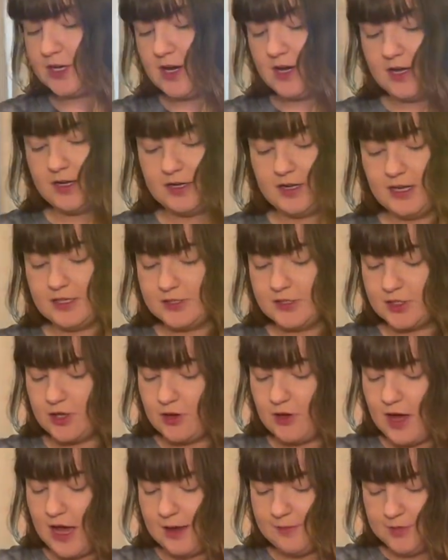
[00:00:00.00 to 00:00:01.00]
Con. So
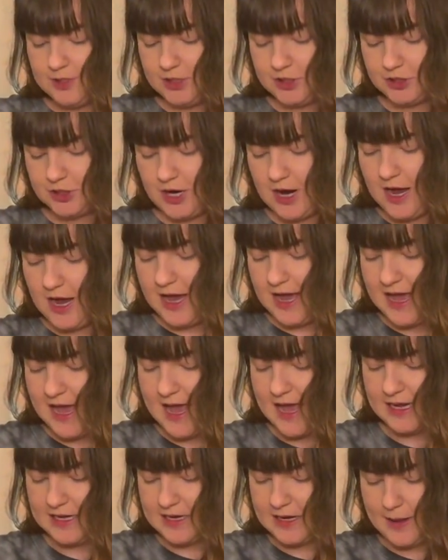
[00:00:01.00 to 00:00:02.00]
I'm gonna try
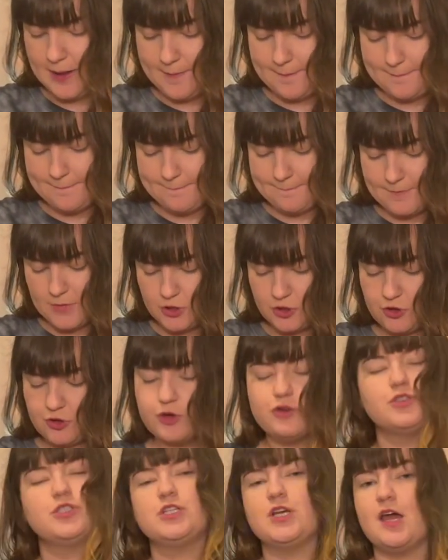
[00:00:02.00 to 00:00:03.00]
and
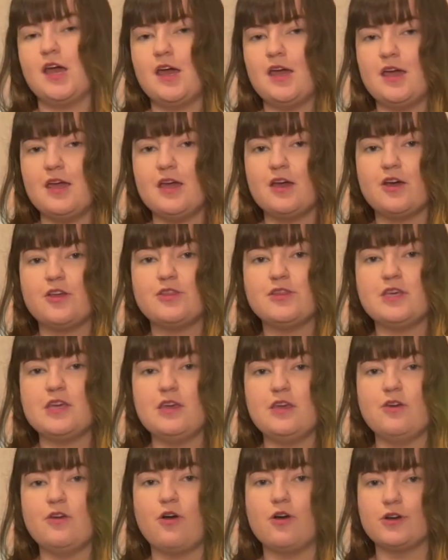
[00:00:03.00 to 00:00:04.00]
crochet
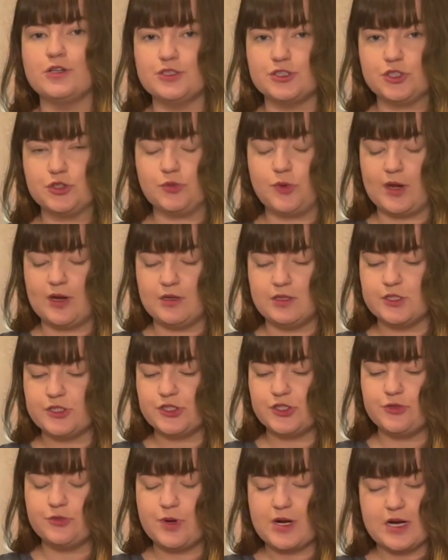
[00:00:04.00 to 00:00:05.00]
the orange sweater that
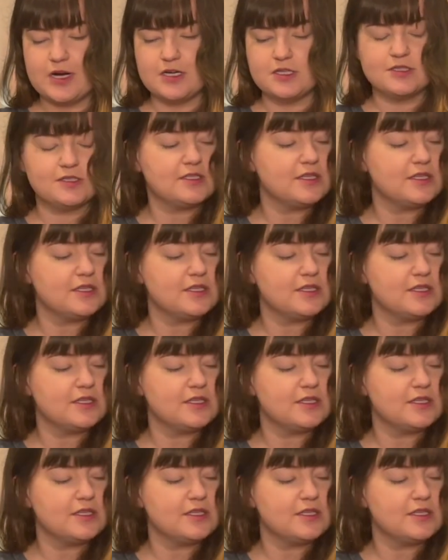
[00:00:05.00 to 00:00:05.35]
she wears.